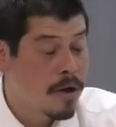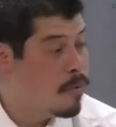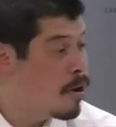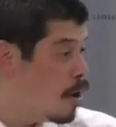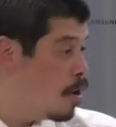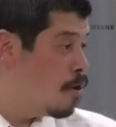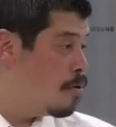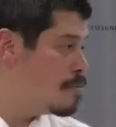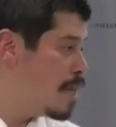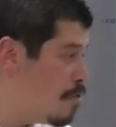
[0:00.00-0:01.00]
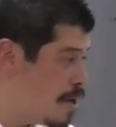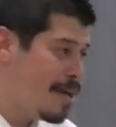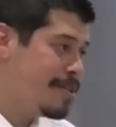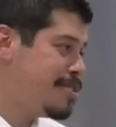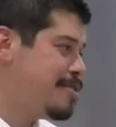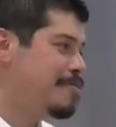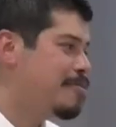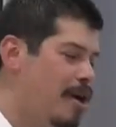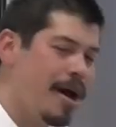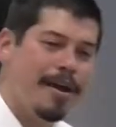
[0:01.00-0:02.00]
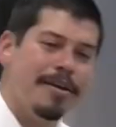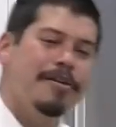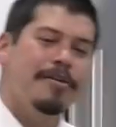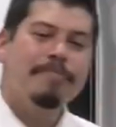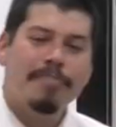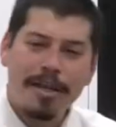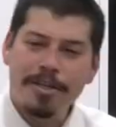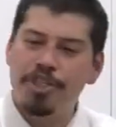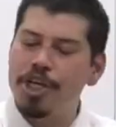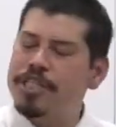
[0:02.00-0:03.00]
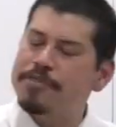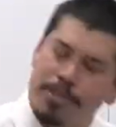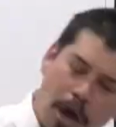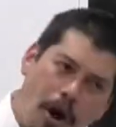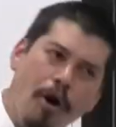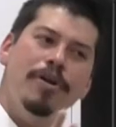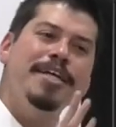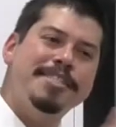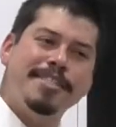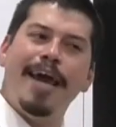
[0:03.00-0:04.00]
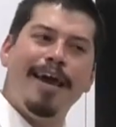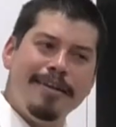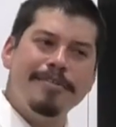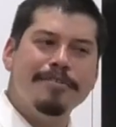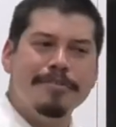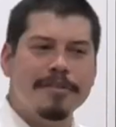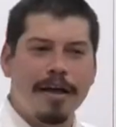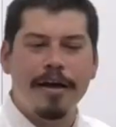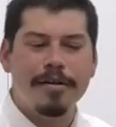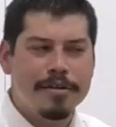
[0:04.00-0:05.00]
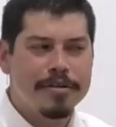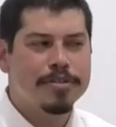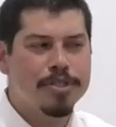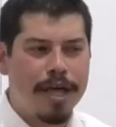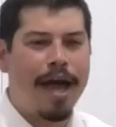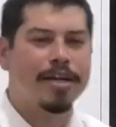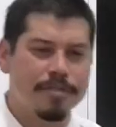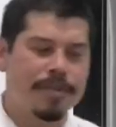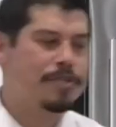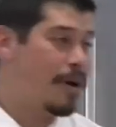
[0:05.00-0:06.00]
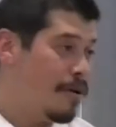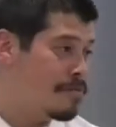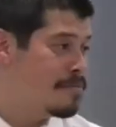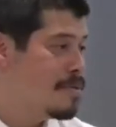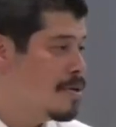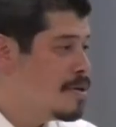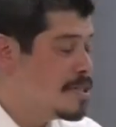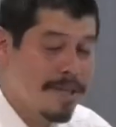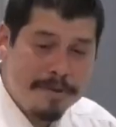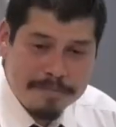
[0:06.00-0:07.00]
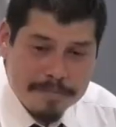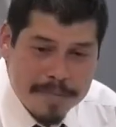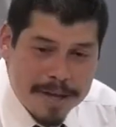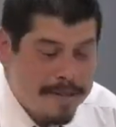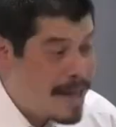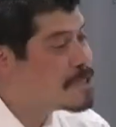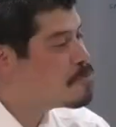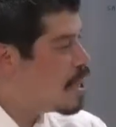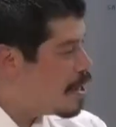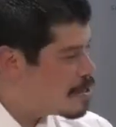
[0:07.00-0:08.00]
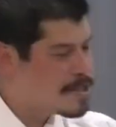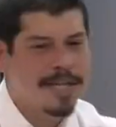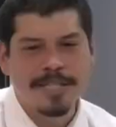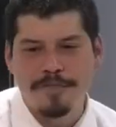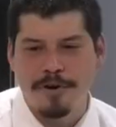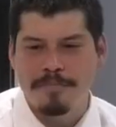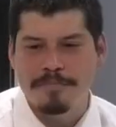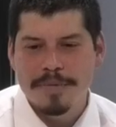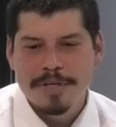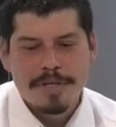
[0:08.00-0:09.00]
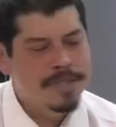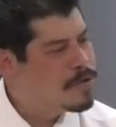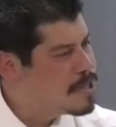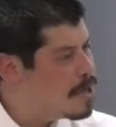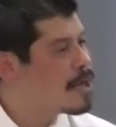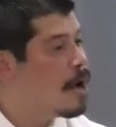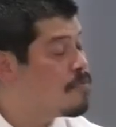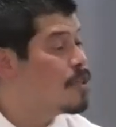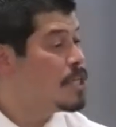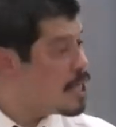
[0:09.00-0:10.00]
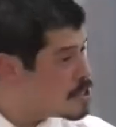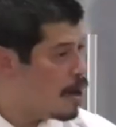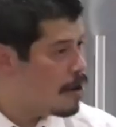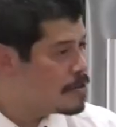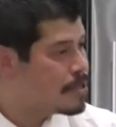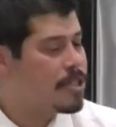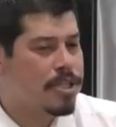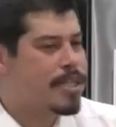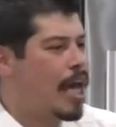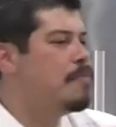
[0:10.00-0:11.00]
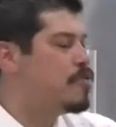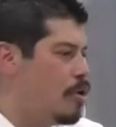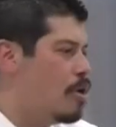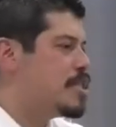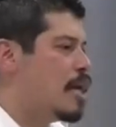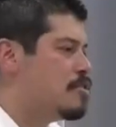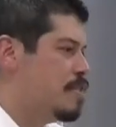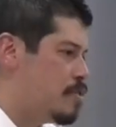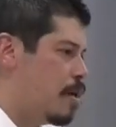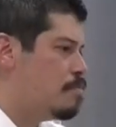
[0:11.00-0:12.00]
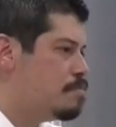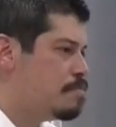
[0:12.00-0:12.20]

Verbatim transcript: Whoa, there it is, right? Jesus was only sent to the house of Israel. See? That's where they get the teaching from. So he didn't come for the Gentiles, he just came for the lost house of Israel.